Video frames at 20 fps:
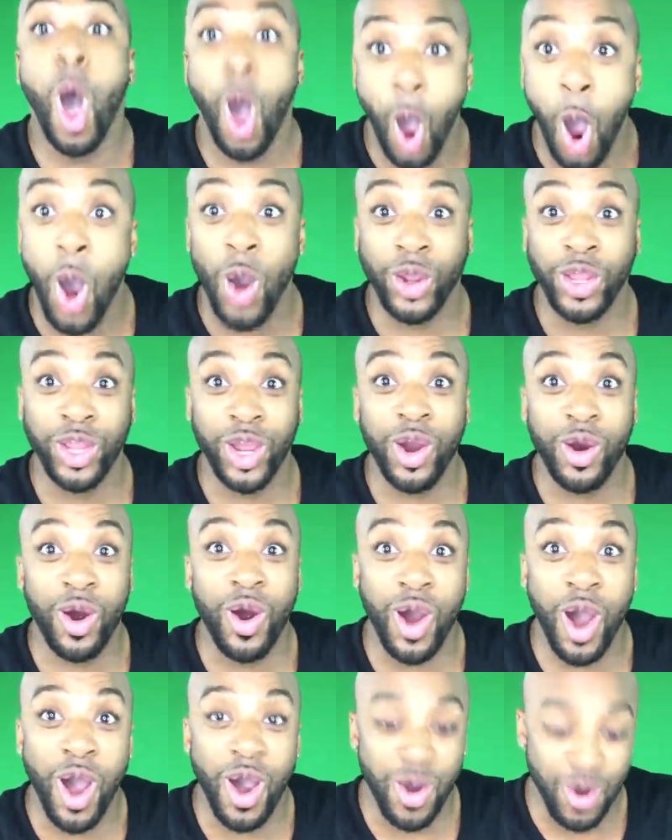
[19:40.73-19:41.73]
on your
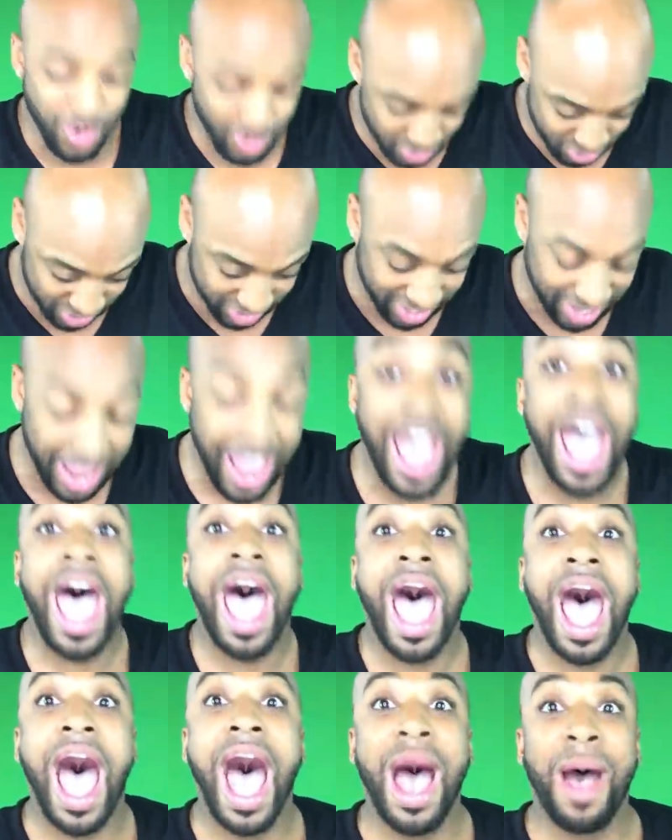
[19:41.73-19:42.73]
own,
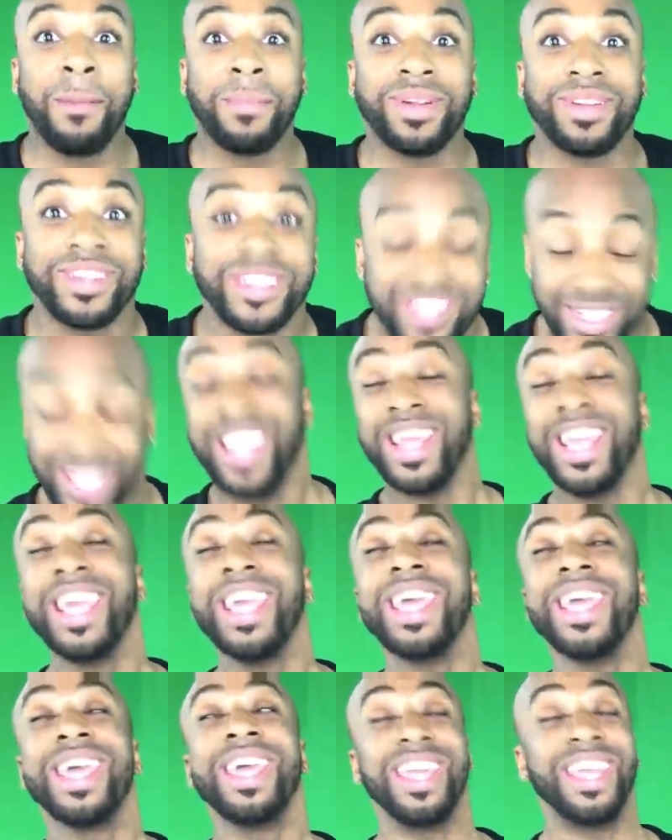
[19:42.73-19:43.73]
I'm gonna
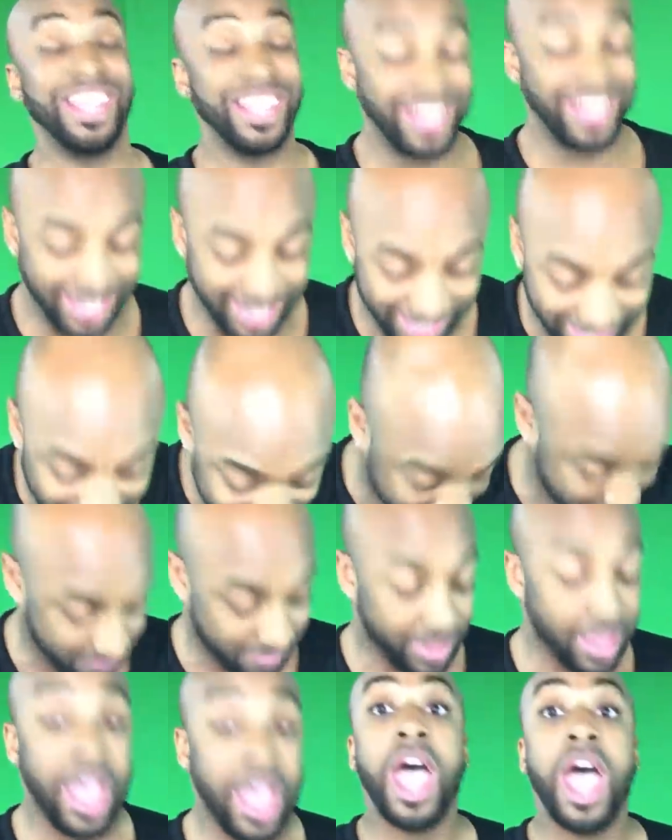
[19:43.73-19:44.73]
need
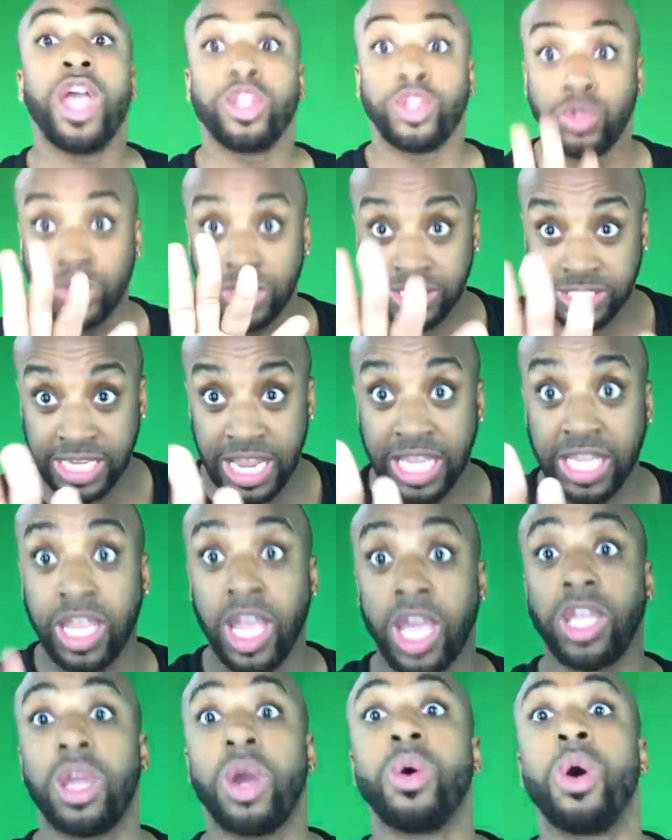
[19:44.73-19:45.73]
to take care of
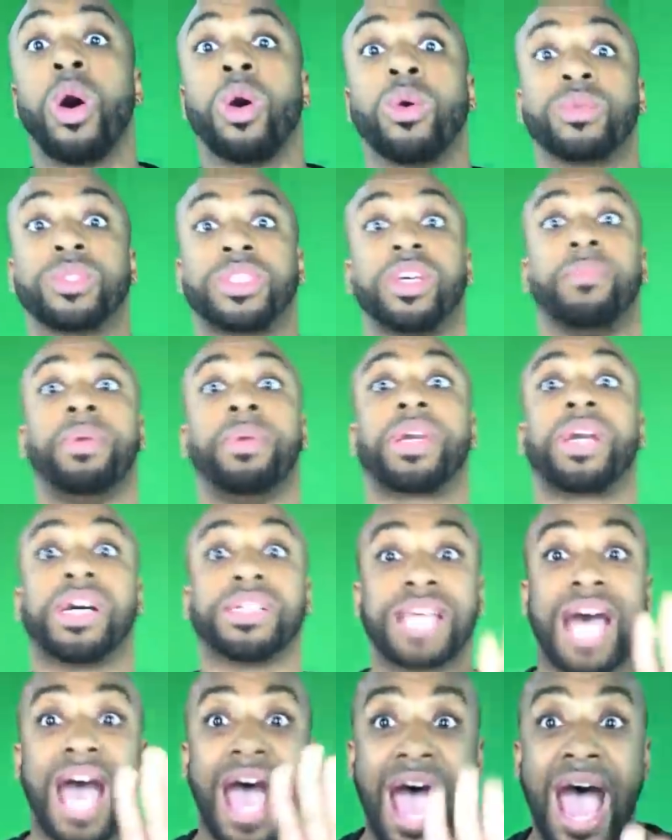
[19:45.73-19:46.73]
your own self, because
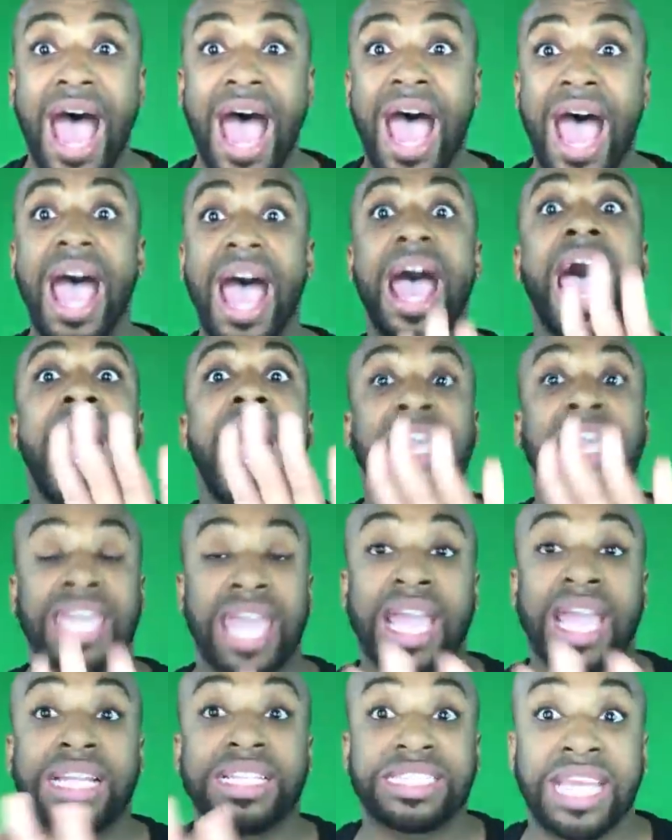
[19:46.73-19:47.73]
I
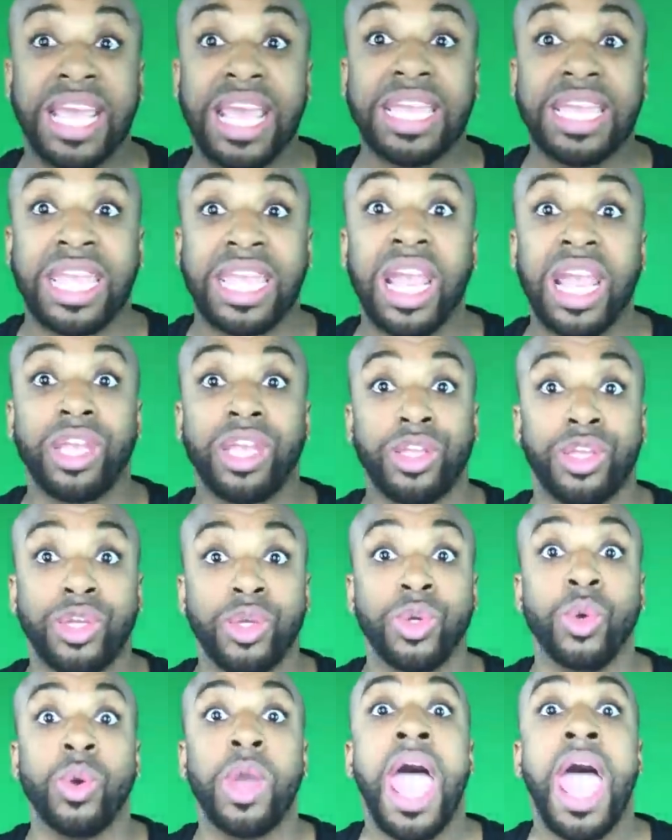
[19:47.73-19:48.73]
can't take care of
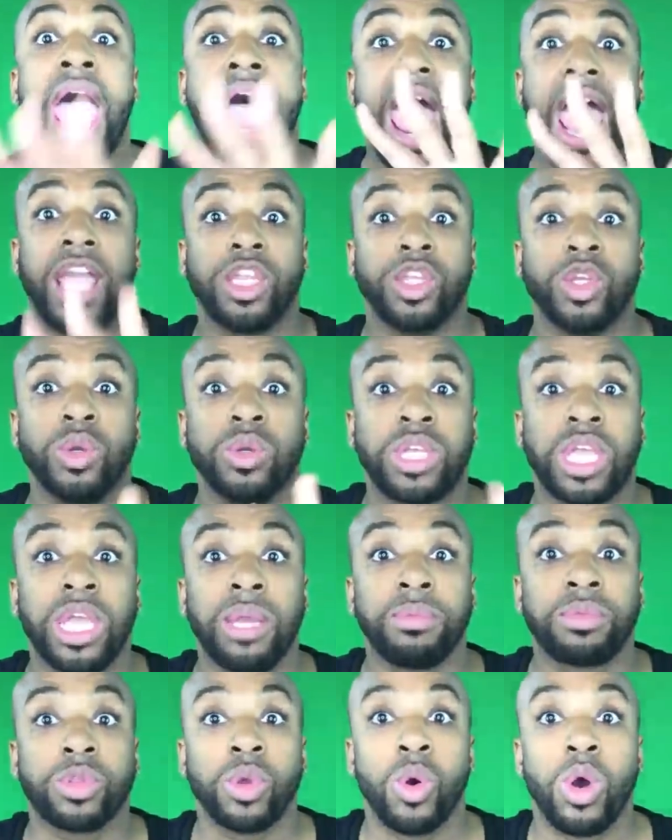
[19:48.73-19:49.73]
you and you
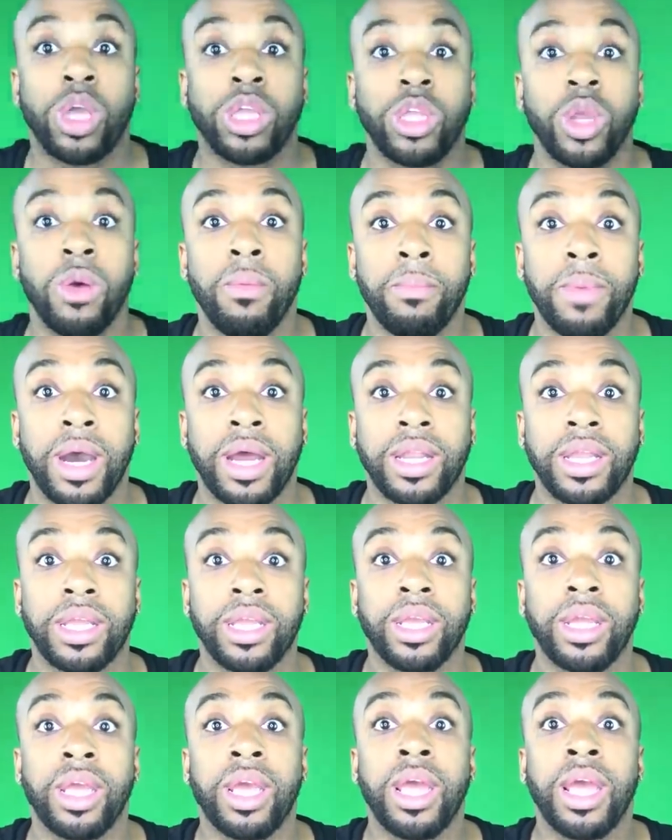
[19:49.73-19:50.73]
keep throwing your
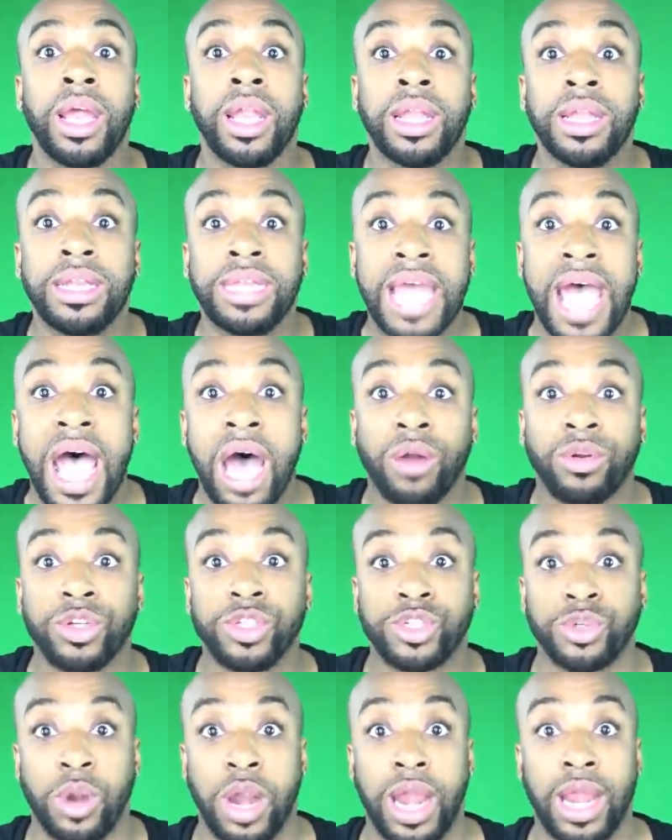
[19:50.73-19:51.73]
money down the
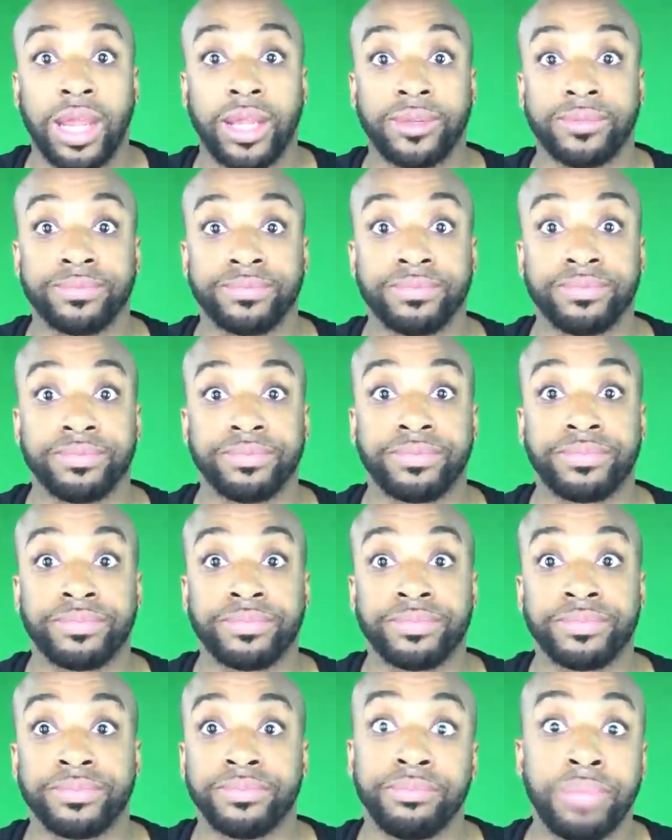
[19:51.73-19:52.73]
drain.
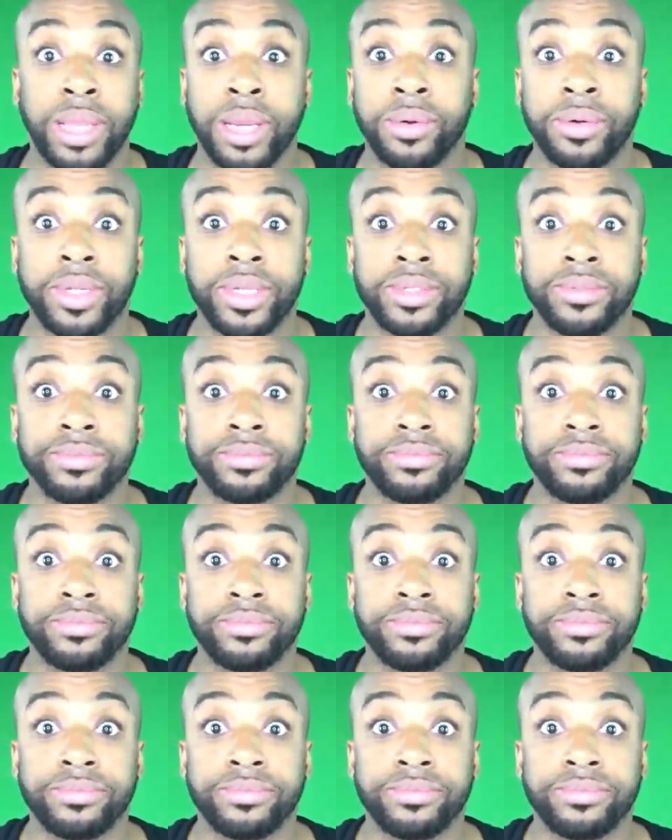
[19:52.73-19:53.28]
Period.